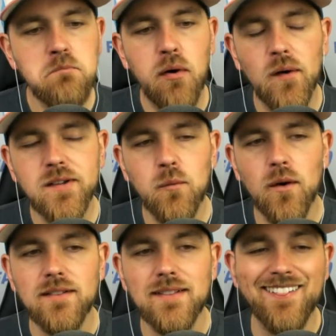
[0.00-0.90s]

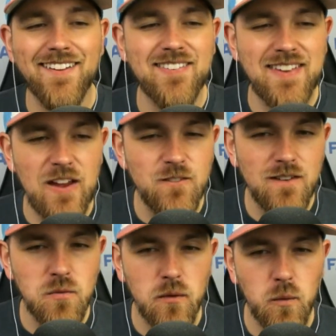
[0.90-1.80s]
Baltimore likely
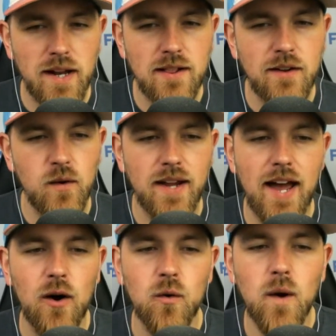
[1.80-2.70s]
safest, with rain clearing
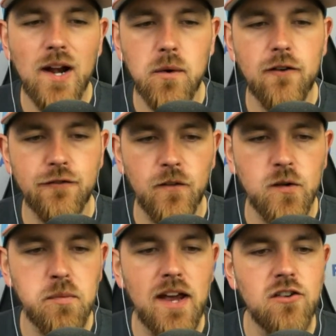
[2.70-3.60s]
out right around
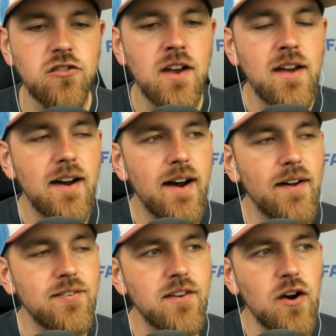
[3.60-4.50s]
first pitch.
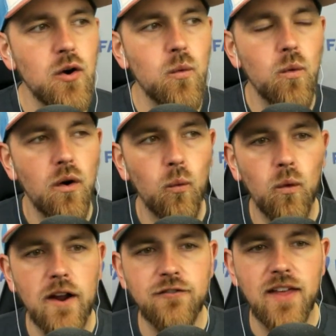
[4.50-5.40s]
Uh, so
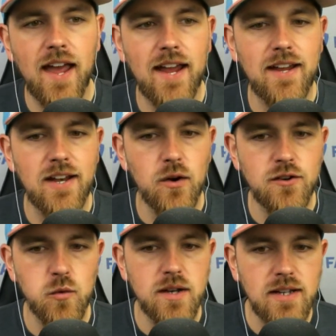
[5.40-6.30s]
if they, you know,
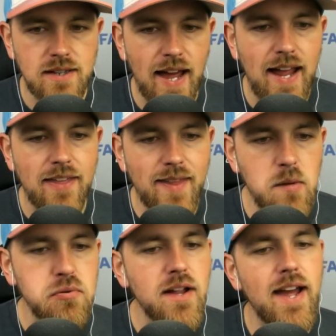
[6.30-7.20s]
do a delay and then
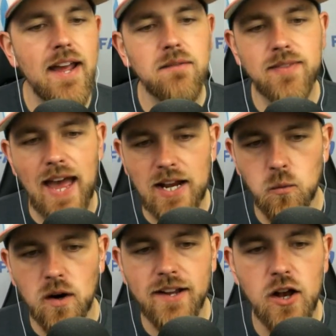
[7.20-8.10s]
play, that could
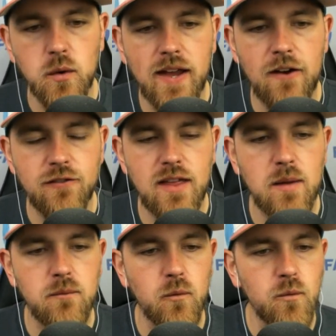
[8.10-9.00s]
work out okay for
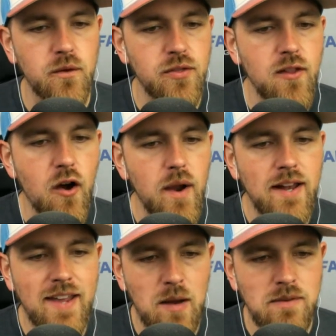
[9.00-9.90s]
them with no
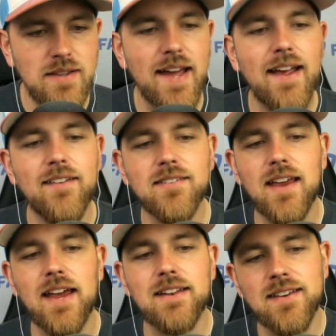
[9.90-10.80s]
in-game delays.
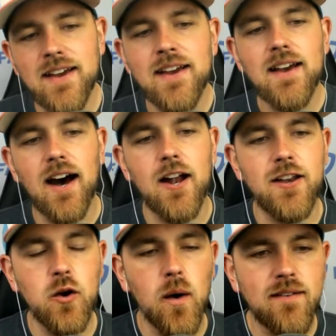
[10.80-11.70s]
And uh,
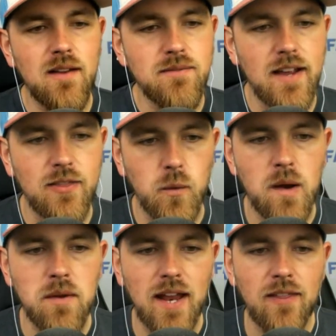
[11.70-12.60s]
New York seems like the
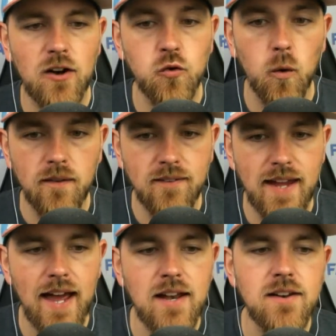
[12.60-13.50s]
rain beginning there towards the
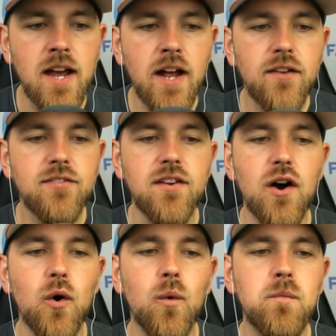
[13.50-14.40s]
end.
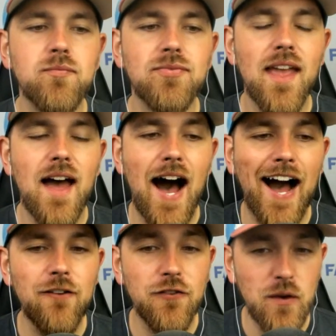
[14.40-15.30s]
So
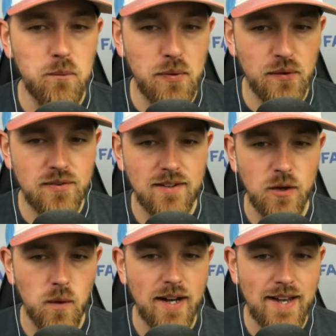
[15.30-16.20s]
I feel personally
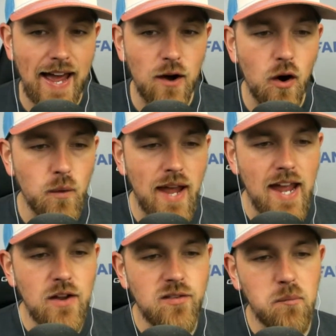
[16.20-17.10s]
right now okay
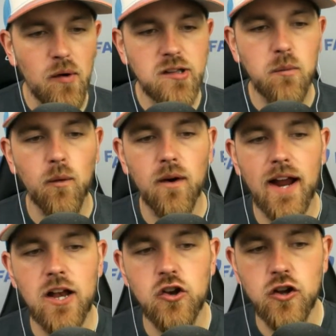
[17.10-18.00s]
using Baltimore
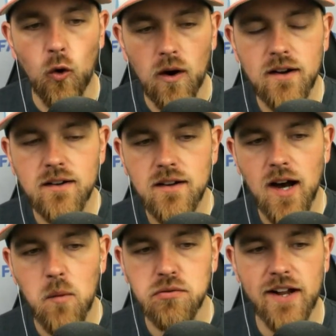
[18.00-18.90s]
and New York
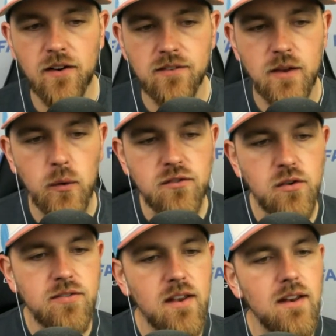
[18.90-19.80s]
uh, players in those
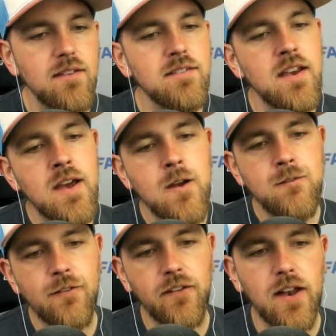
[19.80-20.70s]
two cities.
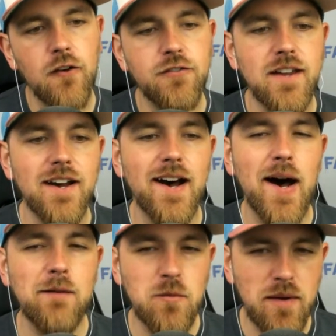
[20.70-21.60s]
Philadelphia,
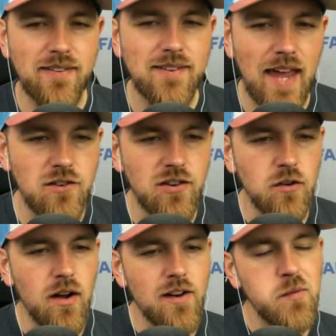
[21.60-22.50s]
I'm a bit
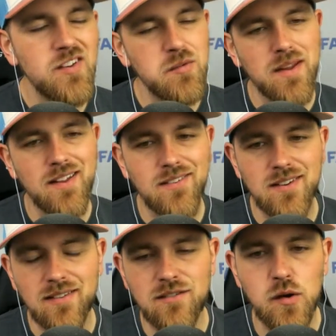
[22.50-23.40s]
sketchier on, especially because
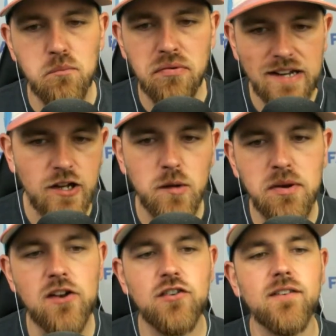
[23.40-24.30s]
it's two pretty good
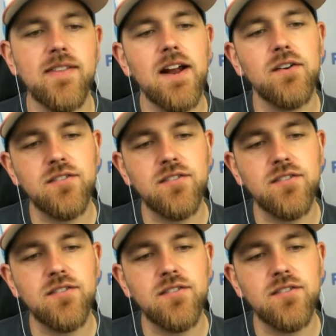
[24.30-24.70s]
pitchers there.